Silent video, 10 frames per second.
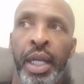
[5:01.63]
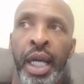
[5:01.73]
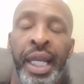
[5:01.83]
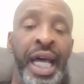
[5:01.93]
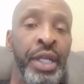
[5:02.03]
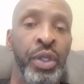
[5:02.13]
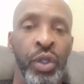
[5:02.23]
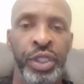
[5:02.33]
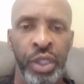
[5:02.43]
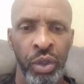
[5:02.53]
a lot of
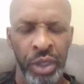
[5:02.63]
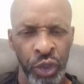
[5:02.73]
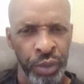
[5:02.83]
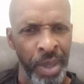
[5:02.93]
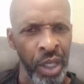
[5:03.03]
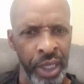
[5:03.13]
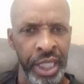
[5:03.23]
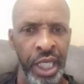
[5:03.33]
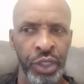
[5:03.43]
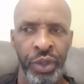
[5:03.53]
those smaller
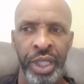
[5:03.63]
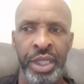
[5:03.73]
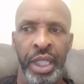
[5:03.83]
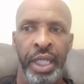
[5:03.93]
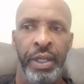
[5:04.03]
countries